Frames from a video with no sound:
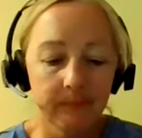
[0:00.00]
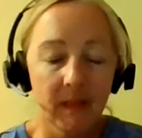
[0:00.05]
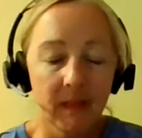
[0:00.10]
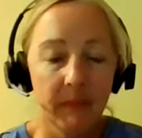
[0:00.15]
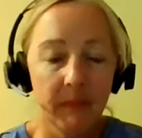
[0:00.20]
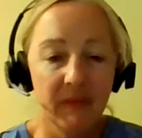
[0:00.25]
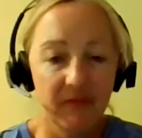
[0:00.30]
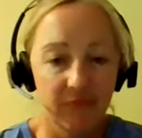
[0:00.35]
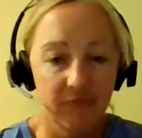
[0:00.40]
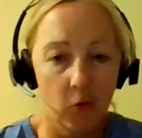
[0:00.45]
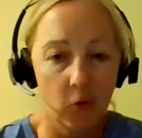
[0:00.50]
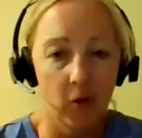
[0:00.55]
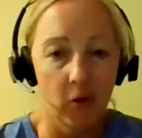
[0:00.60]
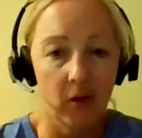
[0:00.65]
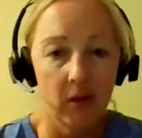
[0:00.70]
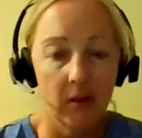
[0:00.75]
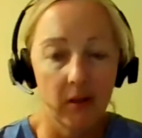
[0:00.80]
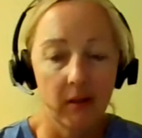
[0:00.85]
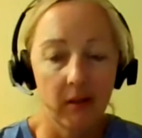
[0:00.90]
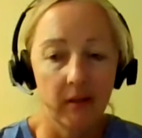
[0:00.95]

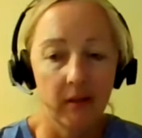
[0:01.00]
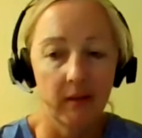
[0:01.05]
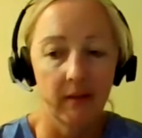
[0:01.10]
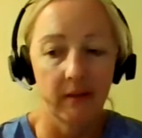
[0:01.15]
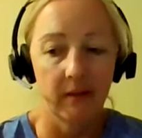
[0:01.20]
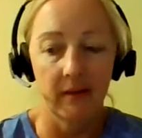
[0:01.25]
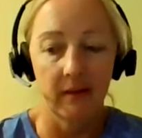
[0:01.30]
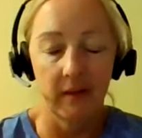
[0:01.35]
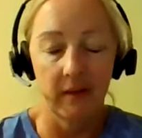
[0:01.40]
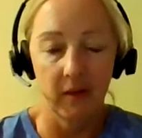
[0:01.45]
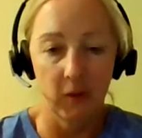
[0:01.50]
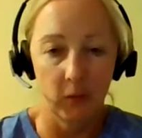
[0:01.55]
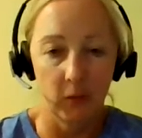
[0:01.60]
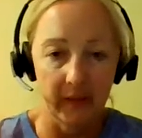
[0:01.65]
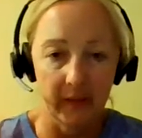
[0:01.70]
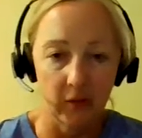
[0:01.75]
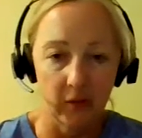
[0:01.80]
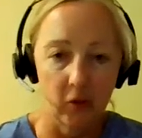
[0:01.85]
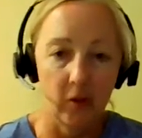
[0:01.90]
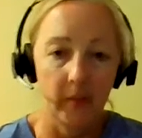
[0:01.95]
before,
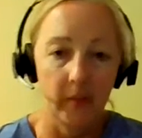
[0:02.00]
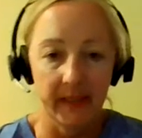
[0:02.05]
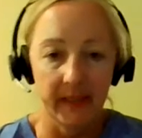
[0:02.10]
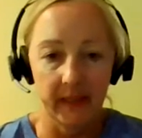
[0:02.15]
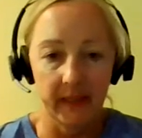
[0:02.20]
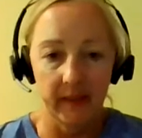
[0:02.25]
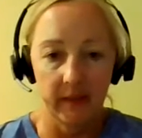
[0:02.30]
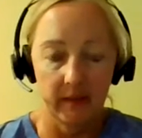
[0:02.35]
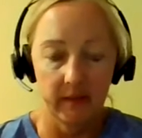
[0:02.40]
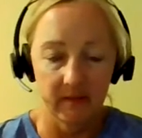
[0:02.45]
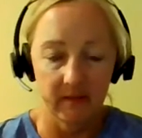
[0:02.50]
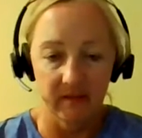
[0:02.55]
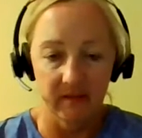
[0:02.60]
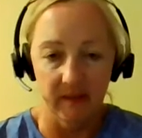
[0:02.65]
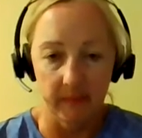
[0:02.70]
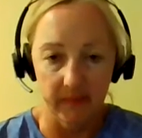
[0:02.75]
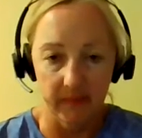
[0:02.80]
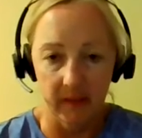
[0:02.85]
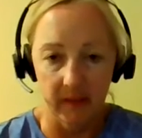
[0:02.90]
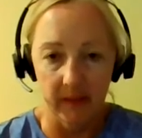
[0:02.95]
it culminated in
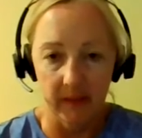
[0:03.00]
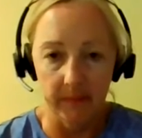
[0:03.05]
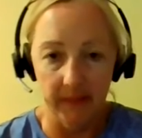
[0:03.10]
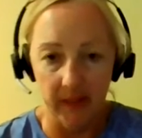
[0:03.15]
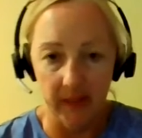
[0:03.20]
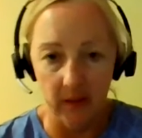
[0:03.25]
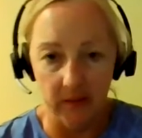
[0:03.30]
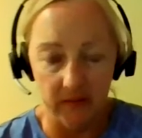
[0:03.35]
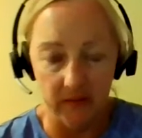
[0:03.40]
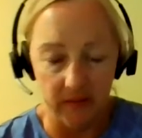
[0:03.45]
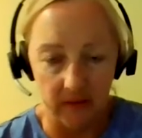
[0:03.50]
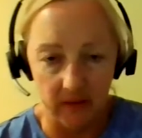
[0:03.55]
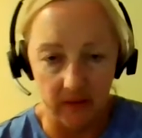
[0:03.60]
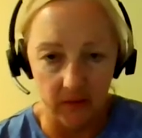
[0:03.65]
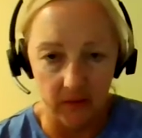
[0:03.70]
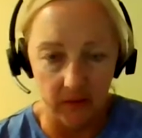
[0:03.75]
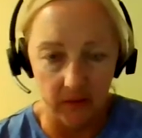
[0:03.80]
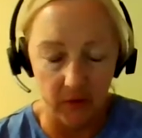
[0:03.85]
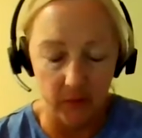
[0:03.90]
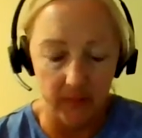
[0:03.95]
something embarrassing
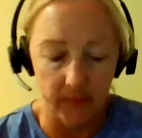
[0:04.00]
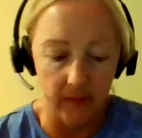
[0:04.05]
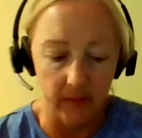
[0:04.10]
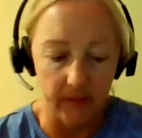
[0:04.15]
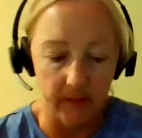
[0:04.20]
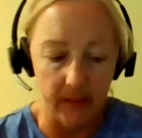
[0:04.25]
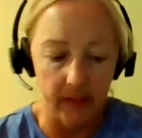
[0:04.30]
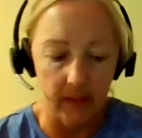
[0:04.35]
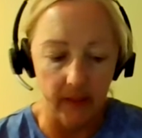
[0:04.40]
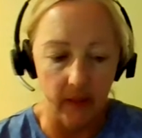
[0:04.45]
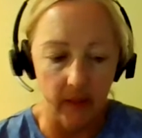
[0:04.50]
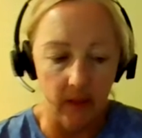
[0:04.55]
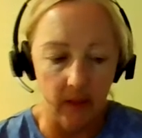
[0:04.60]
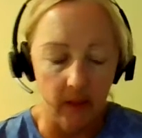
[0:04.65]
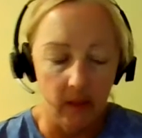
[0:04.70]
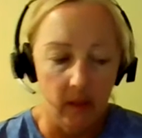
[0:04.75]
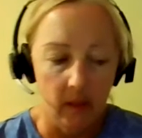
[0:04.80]
or humiliating.